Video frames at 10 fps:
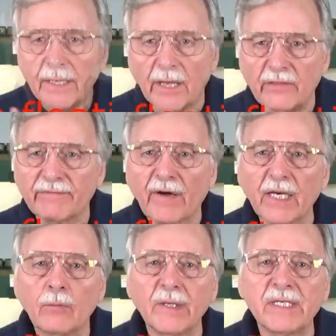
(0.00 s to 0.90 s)
Now the
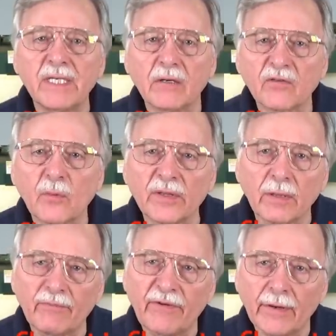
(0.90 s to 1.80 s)
final one deals with
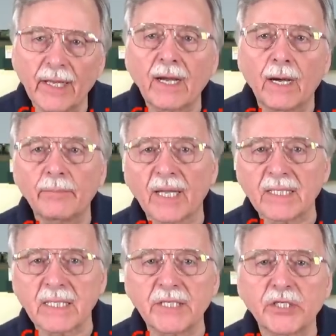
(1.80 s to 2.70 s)
a very
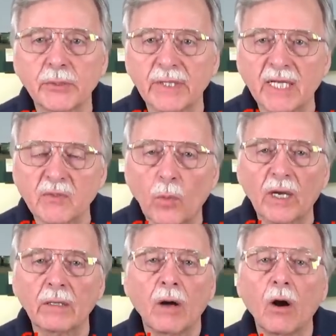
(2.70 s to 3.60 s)
complex issue, and that's
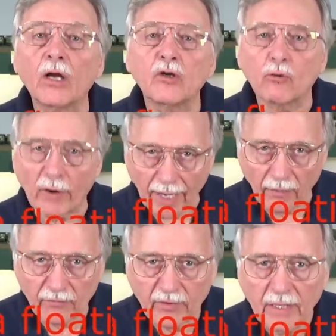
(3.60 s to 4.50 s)
one on
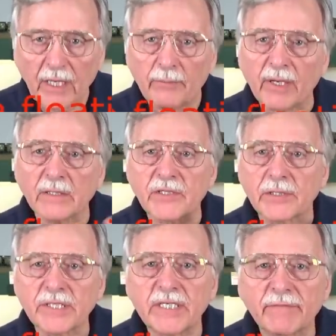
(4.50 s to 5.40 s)
grounds, because
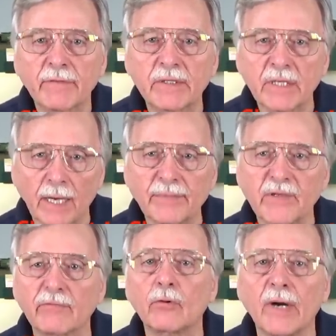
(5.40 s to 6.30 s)
there's different
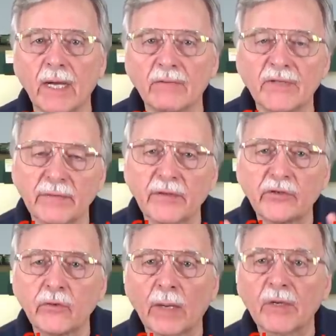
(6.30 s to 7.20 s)
types of grounds. And the
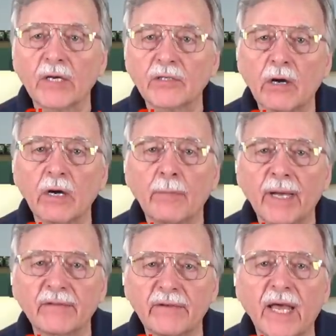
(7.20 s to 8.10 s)
two I'm going to talk
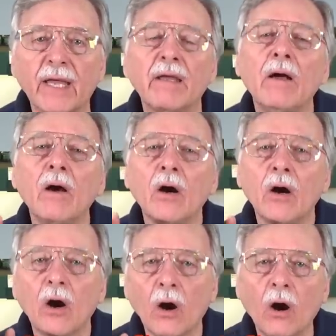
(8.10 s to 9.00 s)
about today
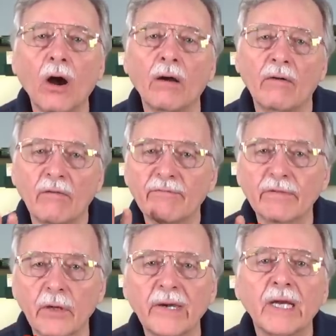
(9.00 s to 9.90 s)
are
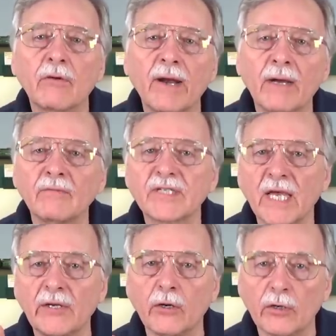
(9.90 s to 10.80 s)
floating grounds
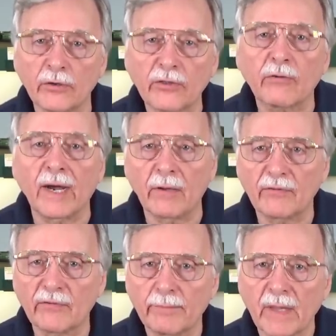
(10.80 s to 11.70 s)
and earth
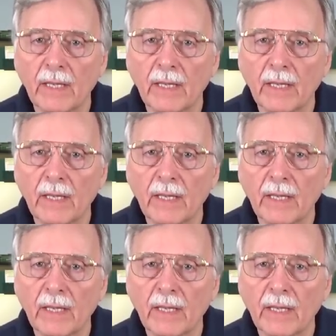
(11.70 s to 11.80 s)
grounds.